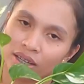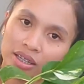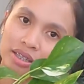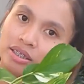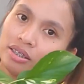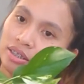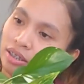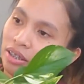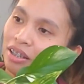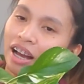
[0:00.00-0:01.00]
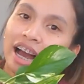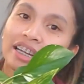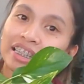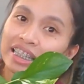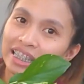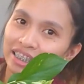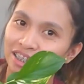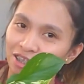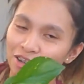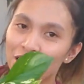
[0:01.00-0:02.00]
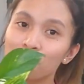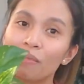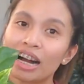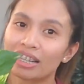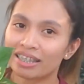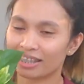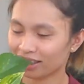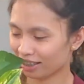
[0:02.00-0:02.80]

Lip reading: is a need or a must